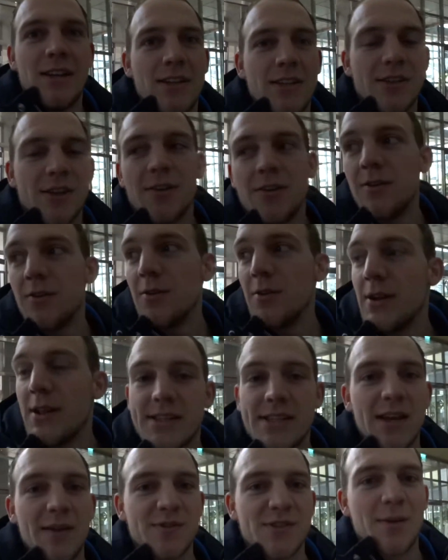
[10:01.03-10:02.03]
So
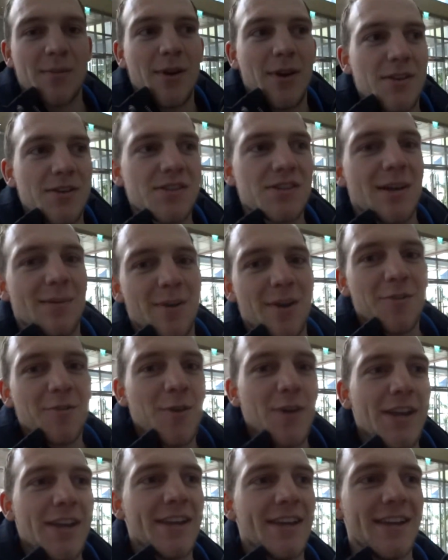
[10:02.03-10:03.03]
let's have some lunch, I'm
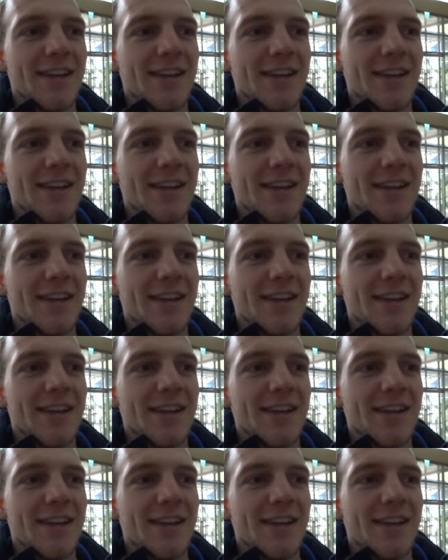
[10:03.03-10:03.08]
hungry.